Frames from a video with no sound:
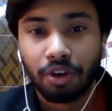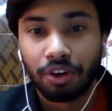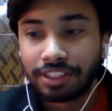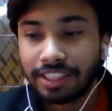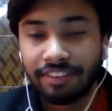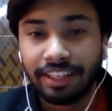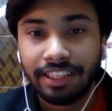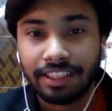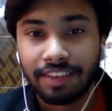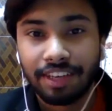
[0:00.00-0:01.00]
or
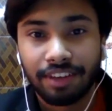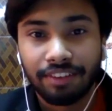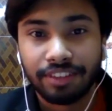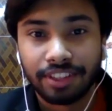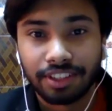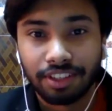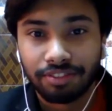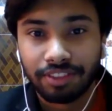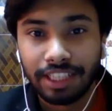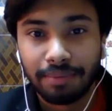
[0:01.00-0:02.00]
70, 75 years
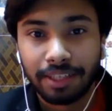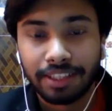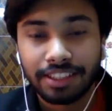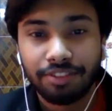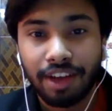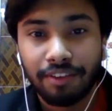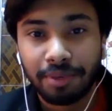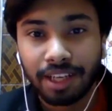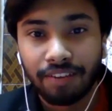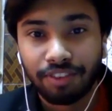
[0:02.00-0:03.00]
of independence, still we
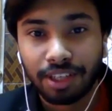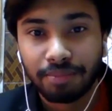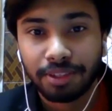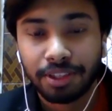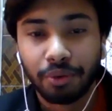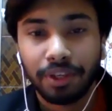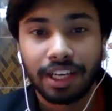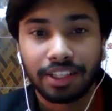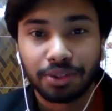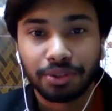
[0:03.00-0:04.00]
haven't been comfortable
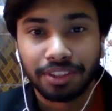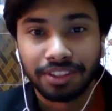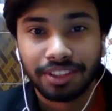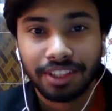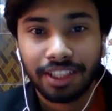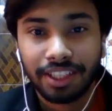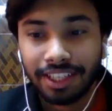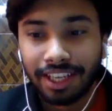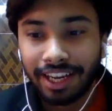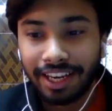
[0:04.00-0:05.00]
knowing our stories.
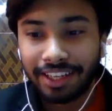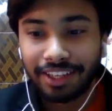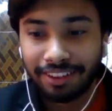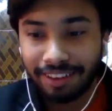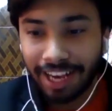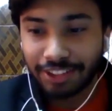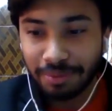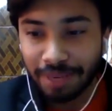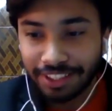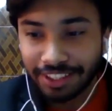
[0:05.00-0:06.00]
And as
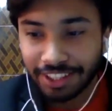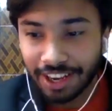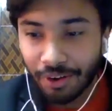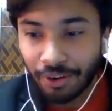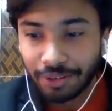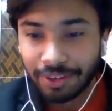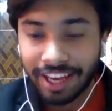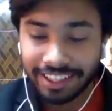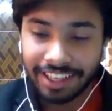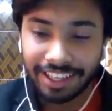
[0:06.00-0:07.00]
you're mentioning Hollywood,
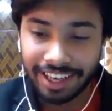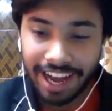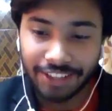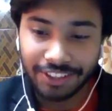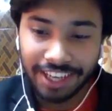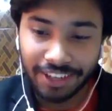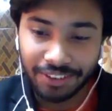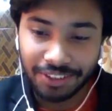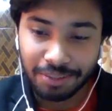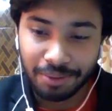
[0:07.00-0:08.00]
I actually had a
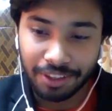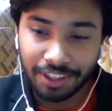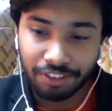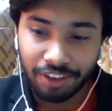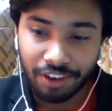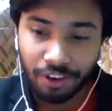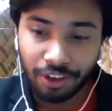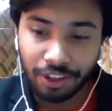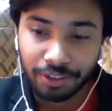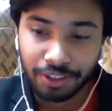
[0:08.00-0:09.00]
question about that of how
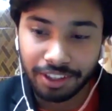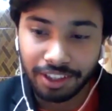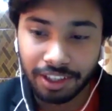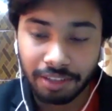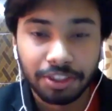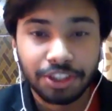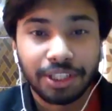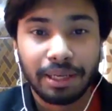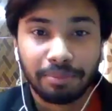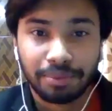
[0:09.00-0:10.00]
Hollywood
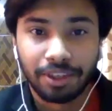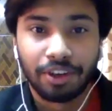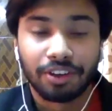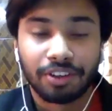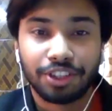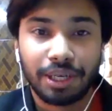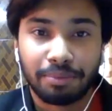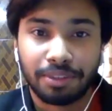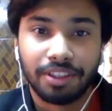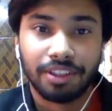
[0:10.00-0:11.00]
shaped
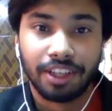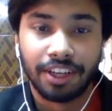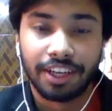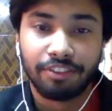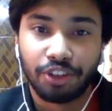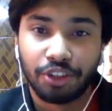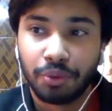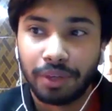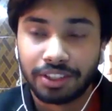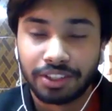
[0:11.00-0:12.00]
the narrative on
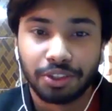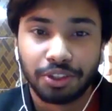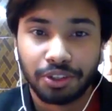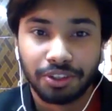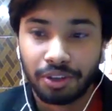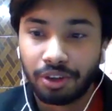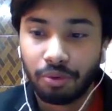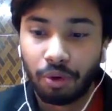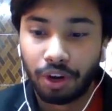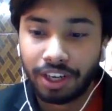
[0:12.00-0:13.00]
US to the
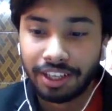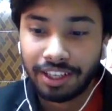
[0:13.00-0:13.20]
world,